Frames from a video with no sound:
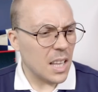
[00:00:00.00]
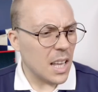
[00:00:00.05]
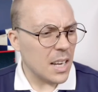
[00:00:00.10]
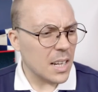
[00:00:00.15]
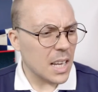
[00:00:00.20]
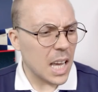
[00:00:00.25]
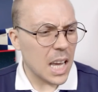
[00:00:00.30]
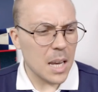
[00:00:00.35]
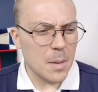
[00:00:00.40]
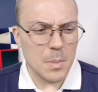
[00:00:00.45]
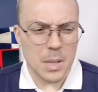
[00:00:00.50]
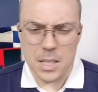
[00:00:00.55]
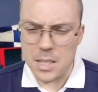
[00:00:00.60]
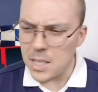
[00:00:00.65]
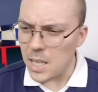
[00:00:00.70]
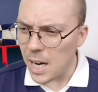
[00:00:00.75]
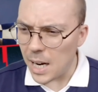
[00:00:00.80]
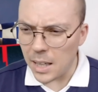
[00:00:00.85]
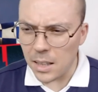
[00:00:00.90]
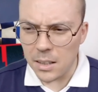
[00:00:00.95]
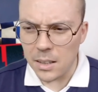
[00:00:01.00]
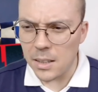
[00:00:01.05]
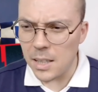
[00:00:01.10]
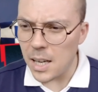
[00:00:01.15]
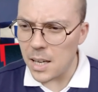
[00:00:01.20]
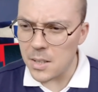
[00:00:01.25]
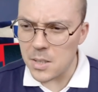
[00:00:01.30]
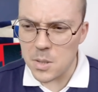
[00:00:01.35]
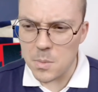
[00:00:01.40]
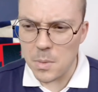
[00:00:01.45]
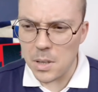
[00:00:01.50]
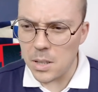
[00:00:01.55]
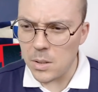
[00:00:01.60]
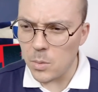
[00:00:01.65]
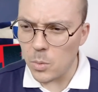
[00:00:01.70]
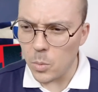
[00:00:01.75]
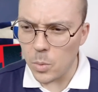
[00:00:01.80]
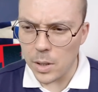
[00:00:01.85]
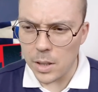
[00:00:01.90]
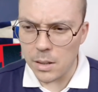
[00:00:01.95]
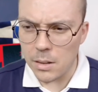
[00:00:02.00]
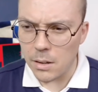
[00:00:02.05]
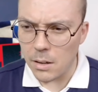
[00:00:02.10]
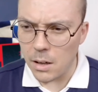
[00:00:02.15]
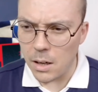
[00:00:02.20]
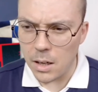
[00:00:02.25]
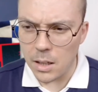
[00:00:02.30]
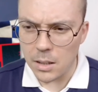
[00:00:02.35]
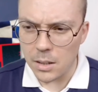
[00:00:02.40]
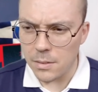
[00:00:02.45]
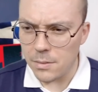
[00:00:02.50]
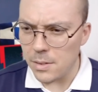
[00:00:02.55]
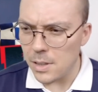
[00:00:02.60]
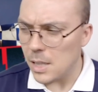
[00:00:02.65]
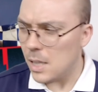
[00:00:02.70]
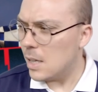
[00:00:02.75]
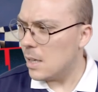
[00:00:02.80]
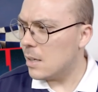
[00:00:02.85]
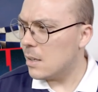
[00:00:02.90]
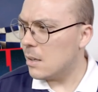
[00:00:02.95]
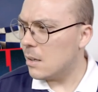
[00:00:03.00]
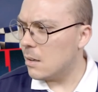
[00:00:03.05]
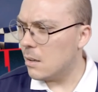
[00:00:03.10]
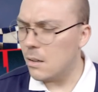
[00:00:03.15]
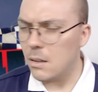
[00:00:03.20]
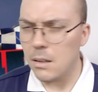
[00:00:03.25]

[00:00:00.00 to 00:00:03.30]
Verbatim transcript: Then came the title announcement with all of the